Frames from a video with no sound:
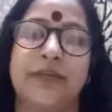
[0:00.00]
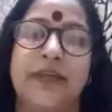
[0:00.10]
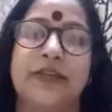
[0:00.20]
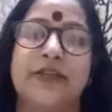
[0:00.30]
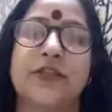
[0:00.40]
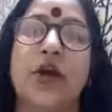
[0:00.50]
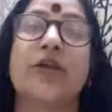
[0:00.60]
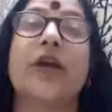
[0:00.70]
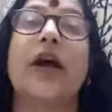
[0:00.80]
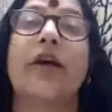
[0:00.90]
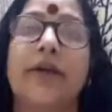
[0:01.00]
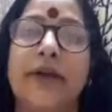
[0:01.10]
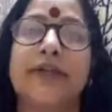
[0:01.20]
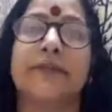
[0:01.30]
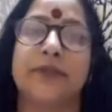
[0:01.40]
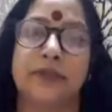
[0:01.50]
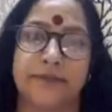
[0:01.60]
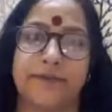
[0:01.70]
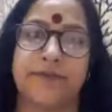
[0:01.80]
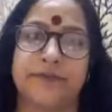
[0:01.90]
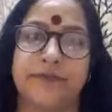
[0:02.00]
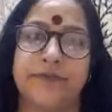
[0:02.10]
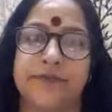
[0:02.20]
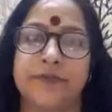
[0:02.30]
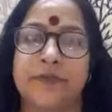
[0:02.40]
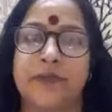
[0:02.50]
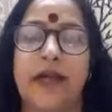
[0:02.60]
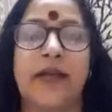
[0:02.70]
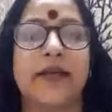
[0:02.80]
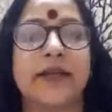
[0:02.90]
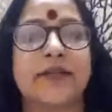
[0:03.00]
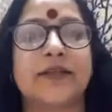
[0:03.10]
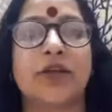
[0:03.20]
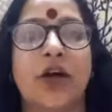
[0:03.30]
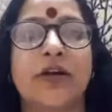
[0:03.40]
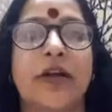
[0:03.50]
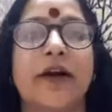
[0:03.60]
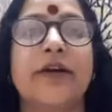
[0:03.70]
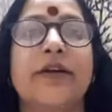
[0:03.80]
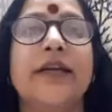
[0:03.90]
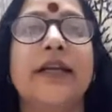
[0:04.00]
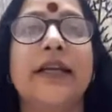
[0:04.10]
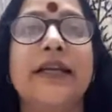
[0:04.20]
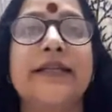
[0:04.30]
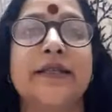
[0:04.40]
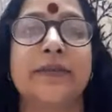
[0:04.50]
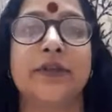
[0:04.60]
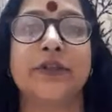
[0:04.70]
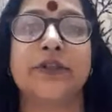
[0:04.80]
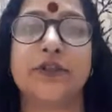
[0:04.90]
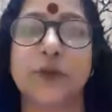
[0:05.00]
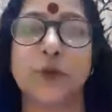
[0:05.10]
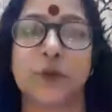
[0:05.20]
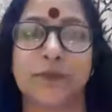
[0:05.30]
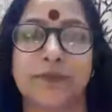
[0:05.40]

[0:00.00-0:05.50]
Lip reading: It's not readable. And it's not releasable too.